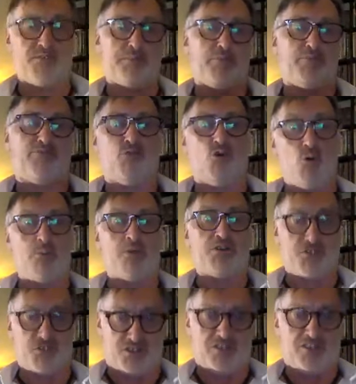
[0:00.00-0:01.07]
the
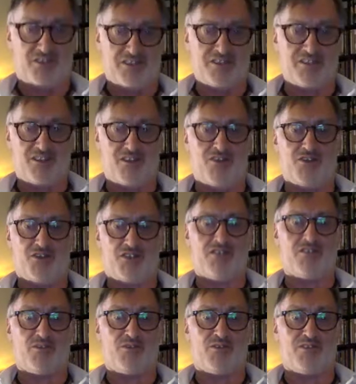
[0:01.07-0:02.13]
performance that the cast
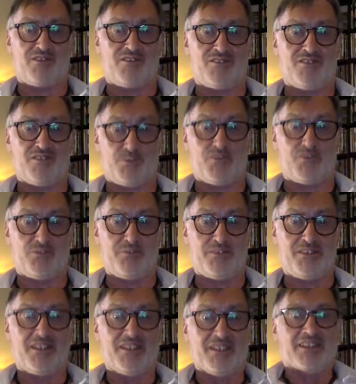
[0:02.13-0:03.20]
are doing. You know, that's what you
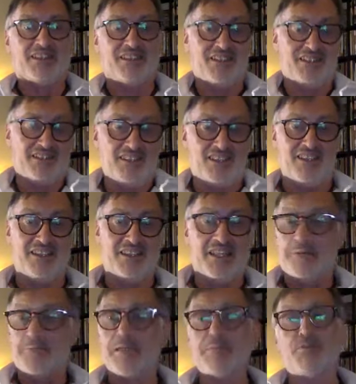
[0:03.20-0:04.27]
mean. Uh, yeah,
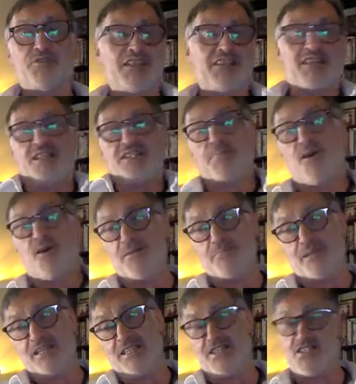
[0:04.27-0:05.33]
people think that's mine,
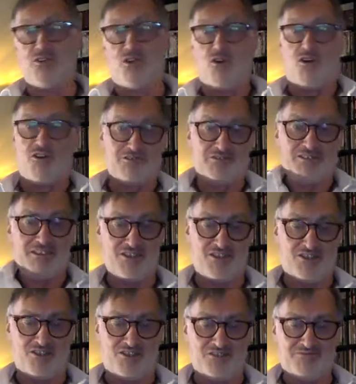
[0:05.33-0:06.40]
but it's not. It's
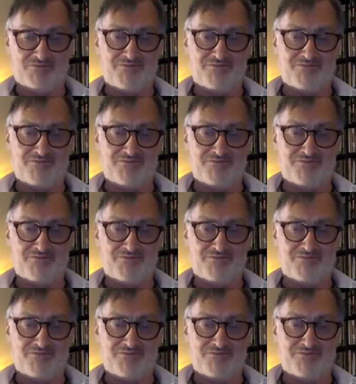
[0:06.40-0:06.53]
not.